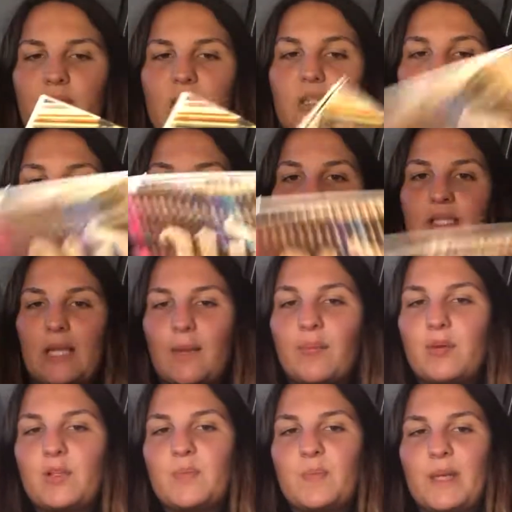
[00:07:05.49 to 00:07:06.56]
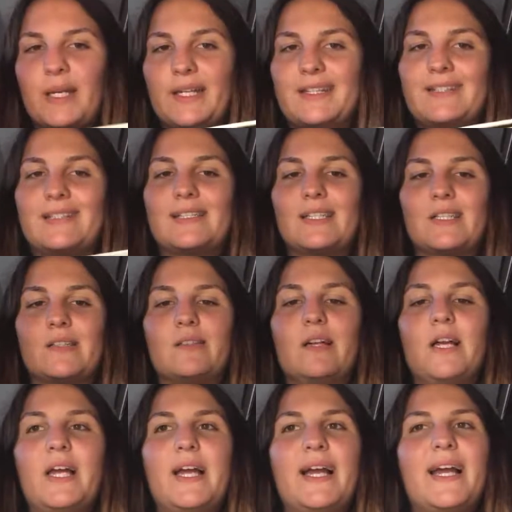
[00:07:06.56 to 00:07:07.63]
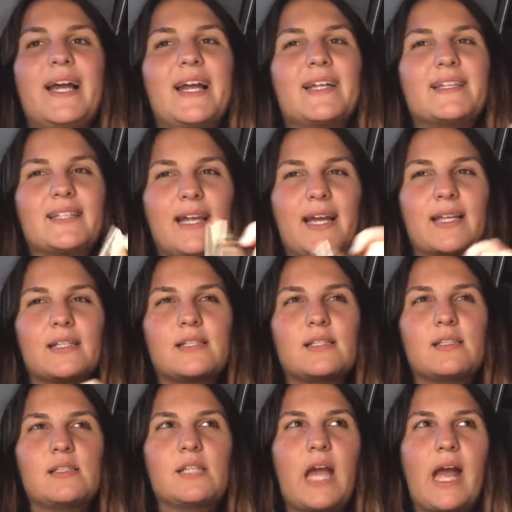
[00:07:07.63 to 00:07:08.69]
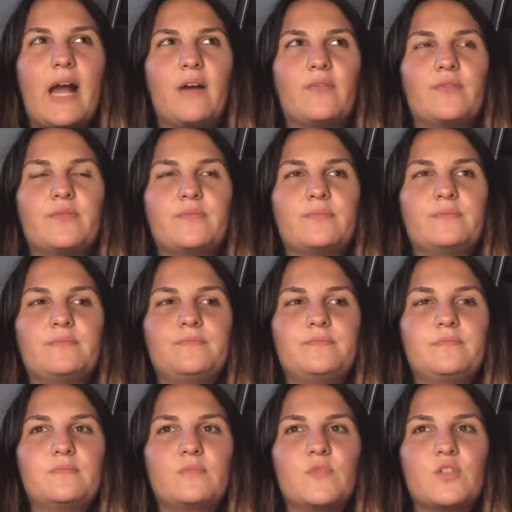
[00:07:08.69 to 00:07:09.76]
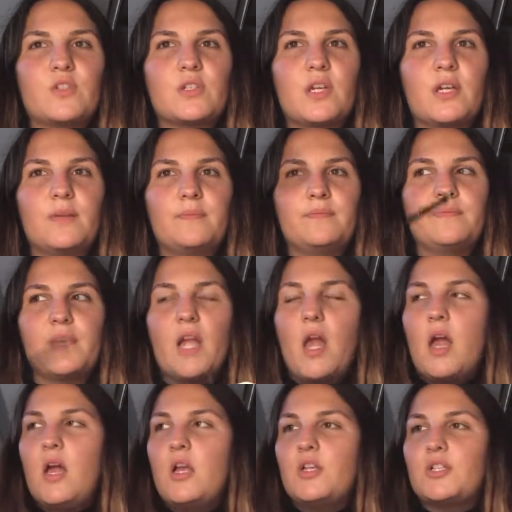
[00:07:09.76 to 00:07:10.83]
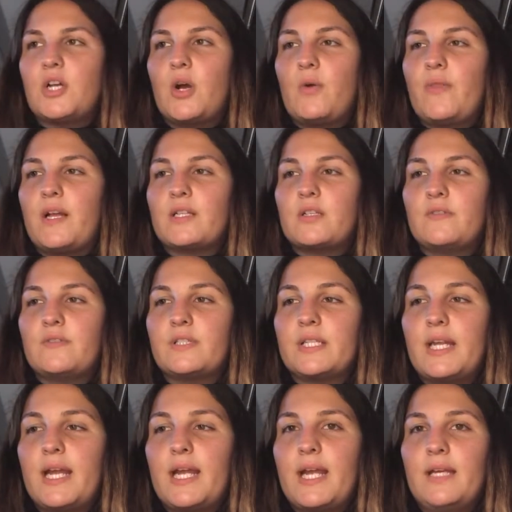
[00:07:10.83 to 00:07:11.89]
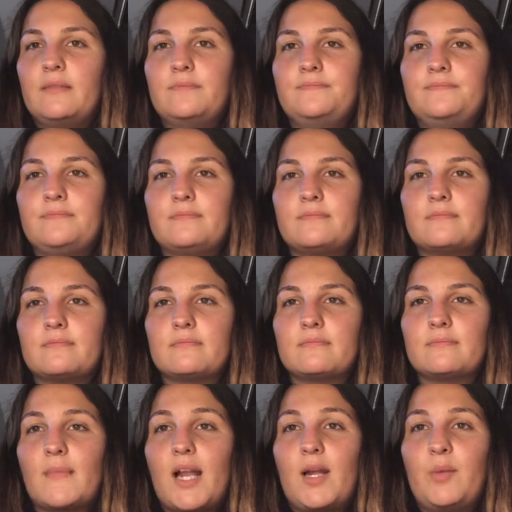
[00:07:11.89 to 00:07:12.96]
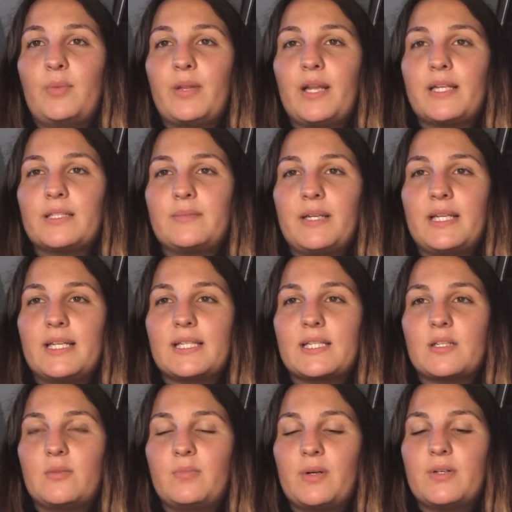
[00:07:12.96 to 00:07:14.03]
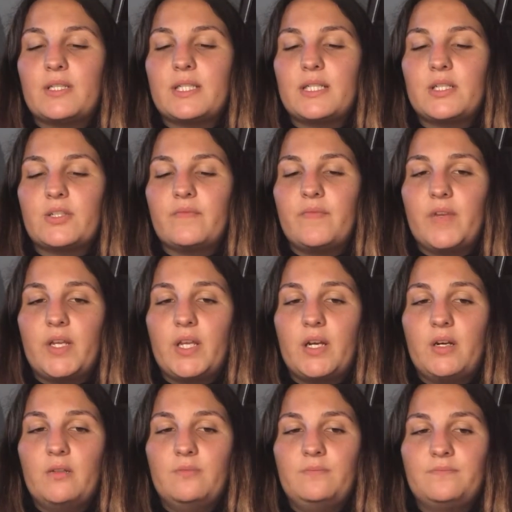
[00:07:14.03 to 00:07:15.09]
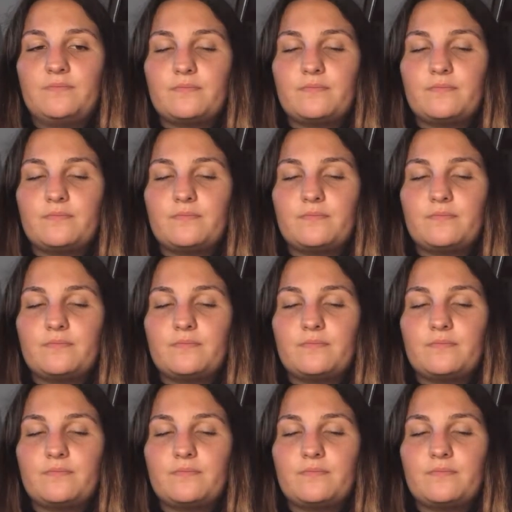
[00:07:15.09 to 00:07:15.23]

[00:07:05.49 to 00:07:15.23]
It, they're samples, but it's still, it's nice to have which is good. So that's all for today. I hope you liked my nice little bonus edition video.